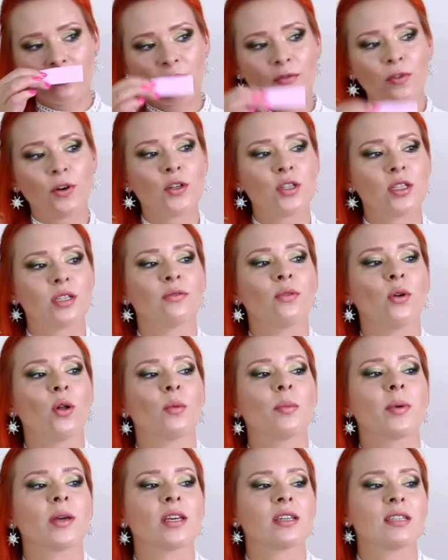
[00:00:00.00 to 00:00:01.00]
First of
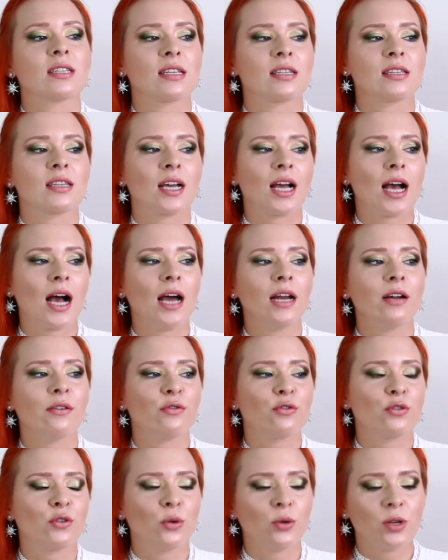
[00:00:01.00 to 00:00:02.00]
all, because it's the kind of
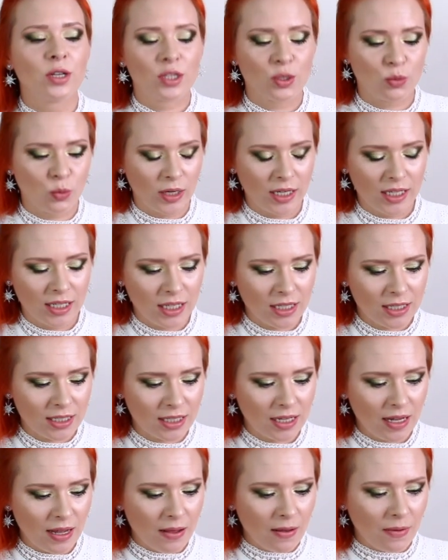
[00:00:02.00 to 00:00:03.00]
fruity
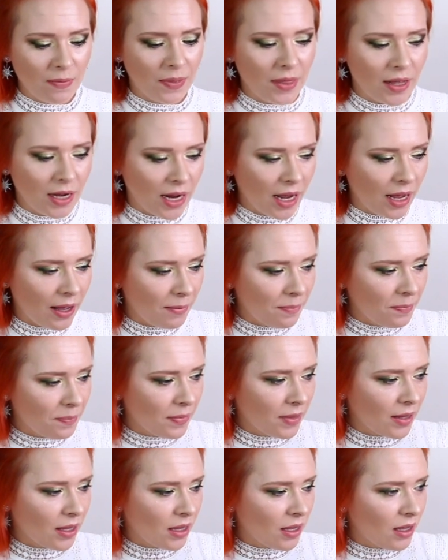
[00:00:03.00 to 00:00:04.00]
sweetness that I
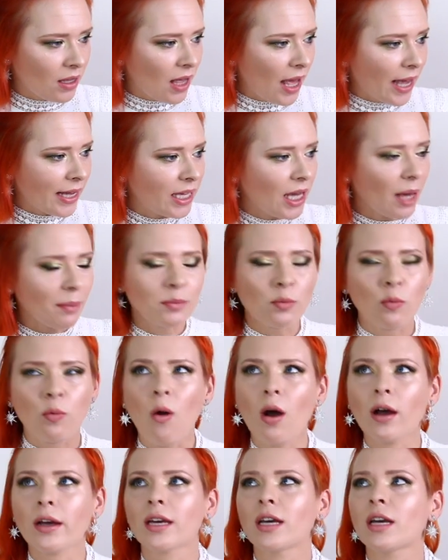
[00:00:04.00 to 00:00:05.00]
kept
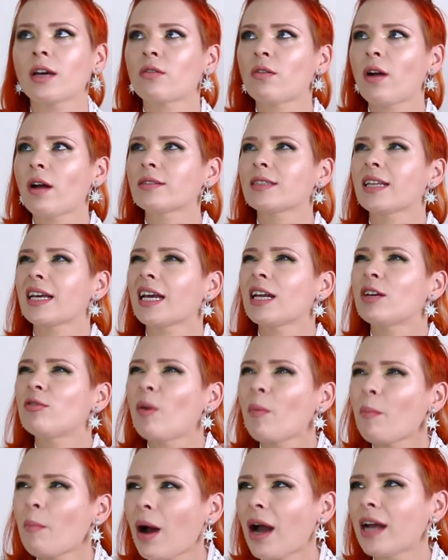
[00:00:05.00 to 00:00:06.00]
walking around, like, it
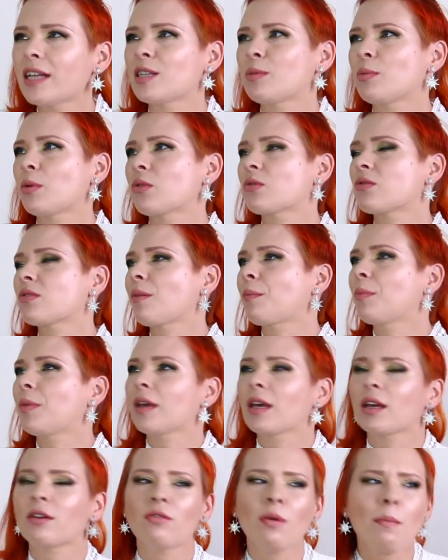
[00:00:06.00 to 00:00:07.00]
reminds me of
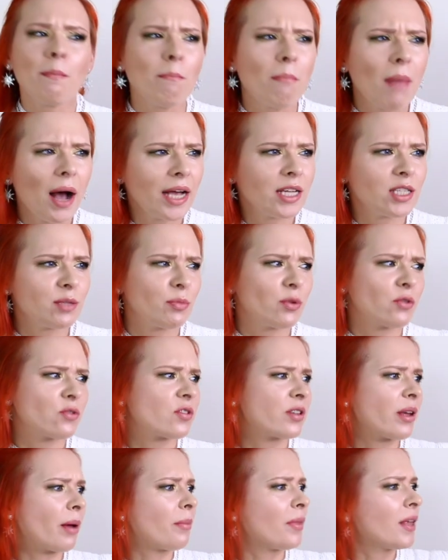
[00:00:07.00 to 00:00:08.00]
something, it reminds me of
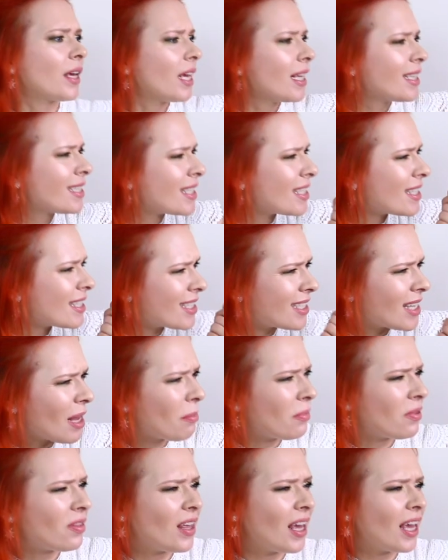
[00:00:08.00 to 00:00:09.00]
something, it's
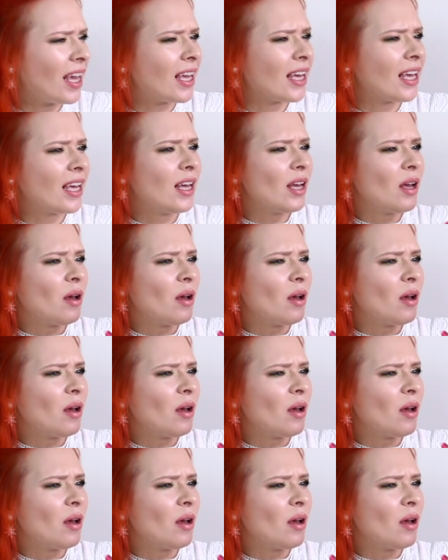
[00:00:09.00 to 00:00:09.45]
something,